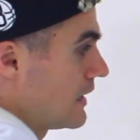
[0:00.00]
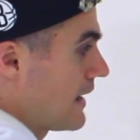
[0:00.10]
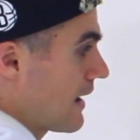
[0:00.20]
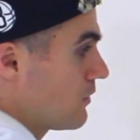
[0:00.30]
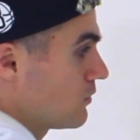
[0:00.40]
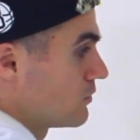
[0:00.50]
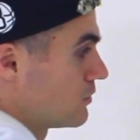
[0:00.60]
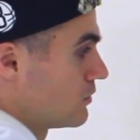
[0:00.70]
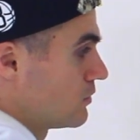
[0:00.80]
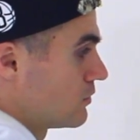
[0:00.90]
Now,
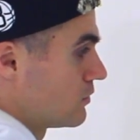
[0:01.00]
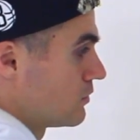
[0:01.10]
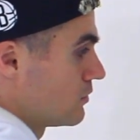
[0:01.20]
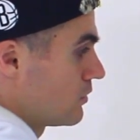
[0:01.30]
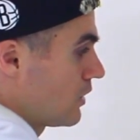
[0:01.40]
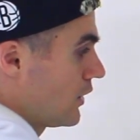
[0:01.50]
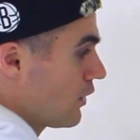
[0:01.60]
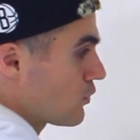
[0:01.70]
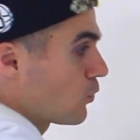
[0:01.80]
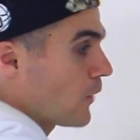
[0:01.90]

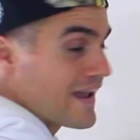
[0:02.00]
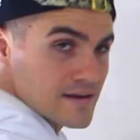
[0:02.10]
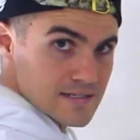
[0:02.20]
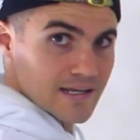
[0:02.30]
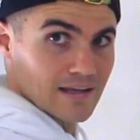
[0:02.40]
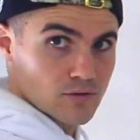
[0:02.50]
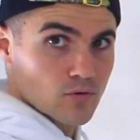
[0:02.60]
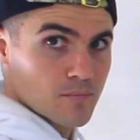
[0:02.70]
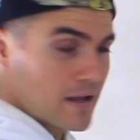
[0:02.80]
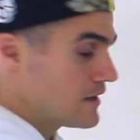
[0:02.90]
another way to get the
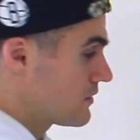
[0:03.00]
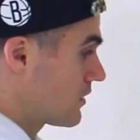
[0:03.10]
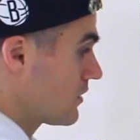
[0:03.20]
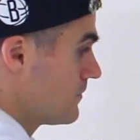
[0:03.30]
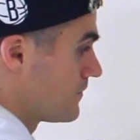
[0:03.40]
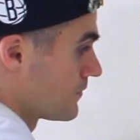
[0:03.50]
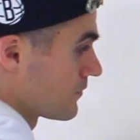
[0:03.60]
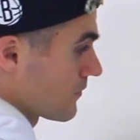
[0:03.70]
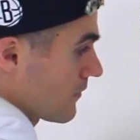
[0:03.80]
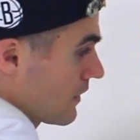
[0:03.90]
remainder,
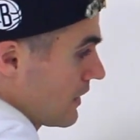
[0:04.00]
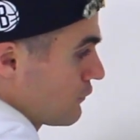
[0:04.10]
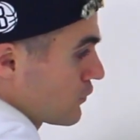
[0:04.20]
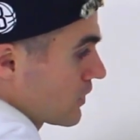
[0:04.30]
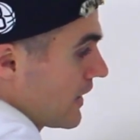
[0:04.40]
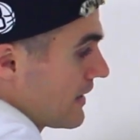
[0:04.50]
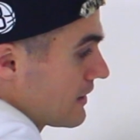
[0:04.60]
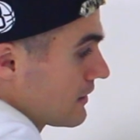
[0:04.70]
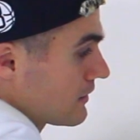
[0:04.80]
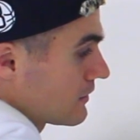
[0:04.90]
if we're
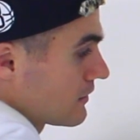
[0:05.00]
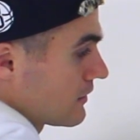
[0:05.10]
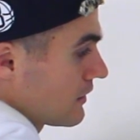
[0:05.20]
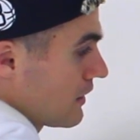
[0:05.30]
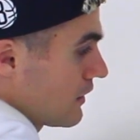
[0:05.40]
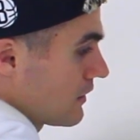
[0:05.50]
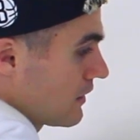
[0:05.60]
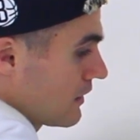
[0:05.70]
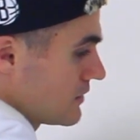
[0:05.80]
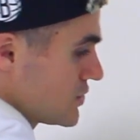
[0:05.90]
getting,
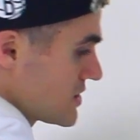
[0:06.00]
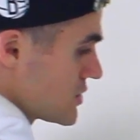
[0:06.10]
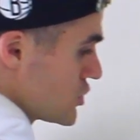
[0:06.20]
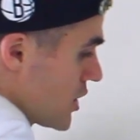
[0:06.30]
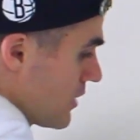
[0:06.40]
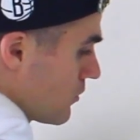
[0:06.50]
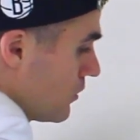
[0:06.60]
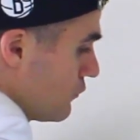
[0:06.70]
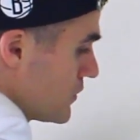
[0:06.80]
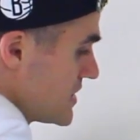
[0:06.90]
just in
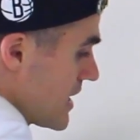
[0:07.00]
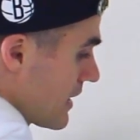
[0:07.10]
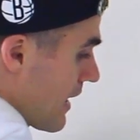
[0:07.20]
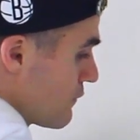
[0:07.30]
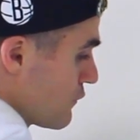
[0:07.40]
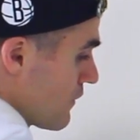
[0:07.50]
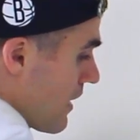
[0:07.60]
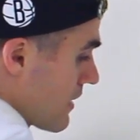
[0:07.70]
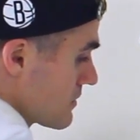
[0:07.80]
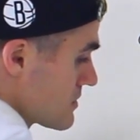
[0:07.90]
general, if we take f of
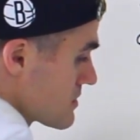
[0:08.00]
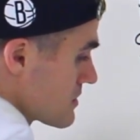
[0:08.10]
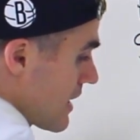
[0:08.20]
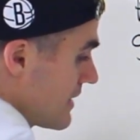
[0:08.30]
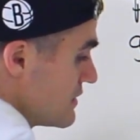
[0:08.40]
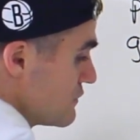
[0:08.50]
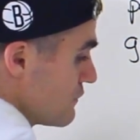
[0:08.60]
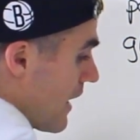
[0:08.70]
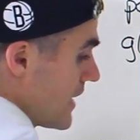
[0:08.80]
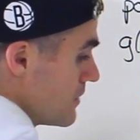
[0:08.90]
x and
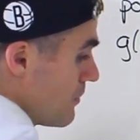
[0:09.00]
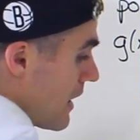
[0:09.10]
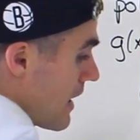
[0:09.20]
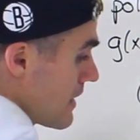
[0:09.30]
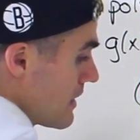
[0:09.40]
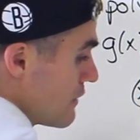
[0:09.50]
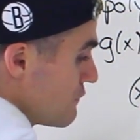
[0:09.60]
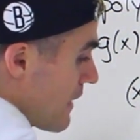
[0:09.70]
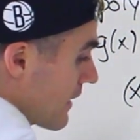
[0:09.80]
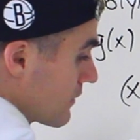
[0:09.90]
divide it by a
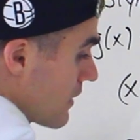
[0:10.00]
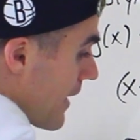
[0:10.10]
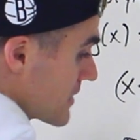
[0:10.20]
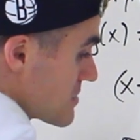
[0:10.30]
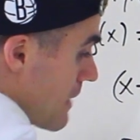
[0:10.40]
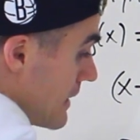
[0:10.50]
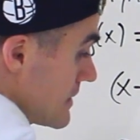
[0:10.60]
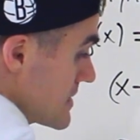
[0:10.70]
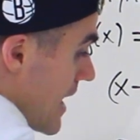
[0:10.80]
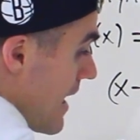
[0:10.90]
factor x
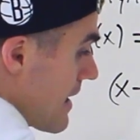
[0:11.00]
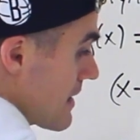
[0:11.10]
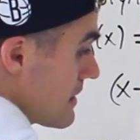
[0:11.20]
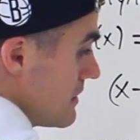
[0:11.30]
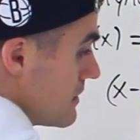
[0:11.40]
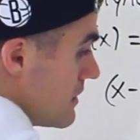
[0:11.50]
minus a,